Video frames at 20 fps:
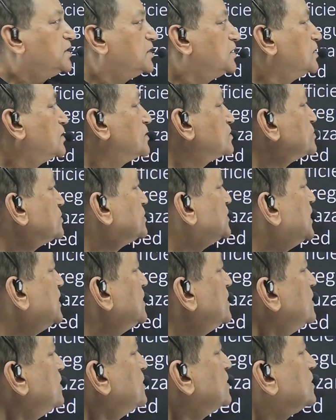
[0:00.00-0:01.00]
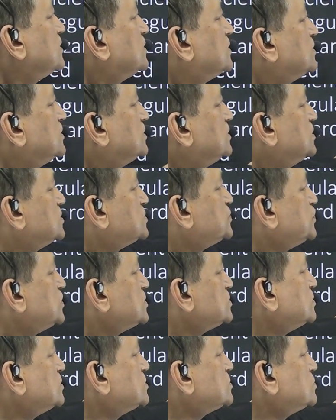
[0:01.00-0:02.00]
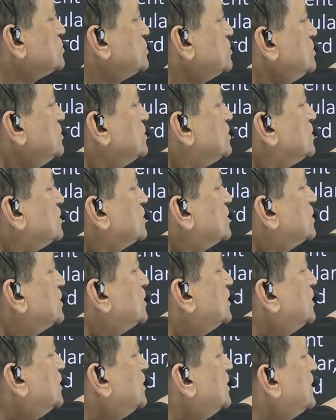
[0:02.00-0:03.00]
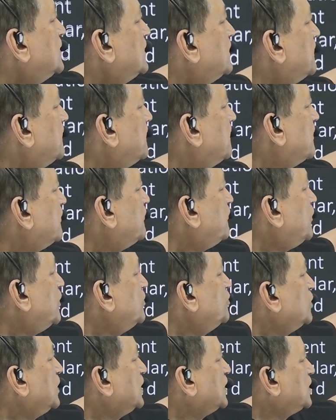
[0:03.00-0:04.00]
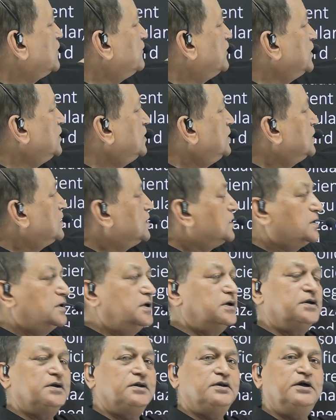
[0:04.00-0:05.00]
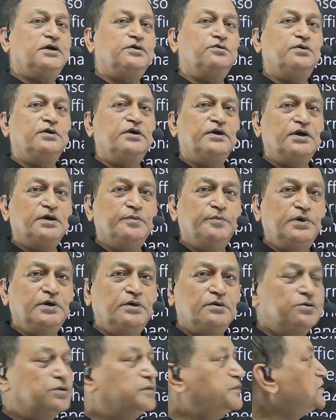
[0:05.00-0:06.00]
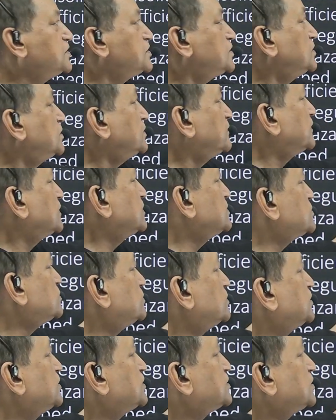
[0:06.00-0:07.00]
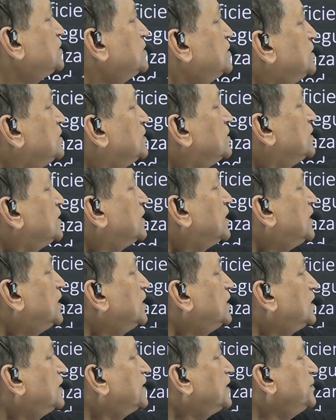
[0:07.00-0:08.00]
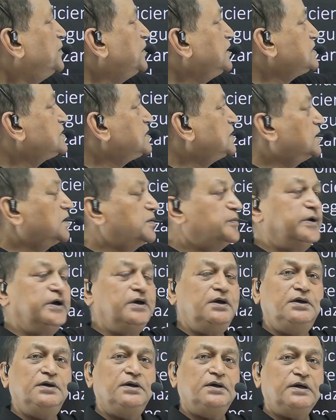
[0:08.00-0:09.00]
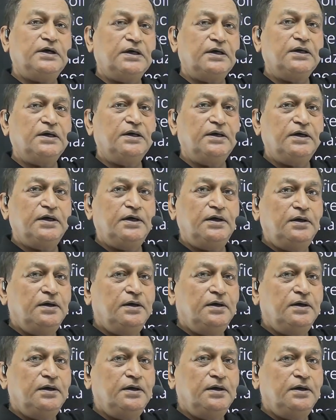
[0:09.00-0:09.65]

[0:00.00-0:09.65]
So then this was also formula given that could determine coefficient of consolidation and ultimate settlement delta 100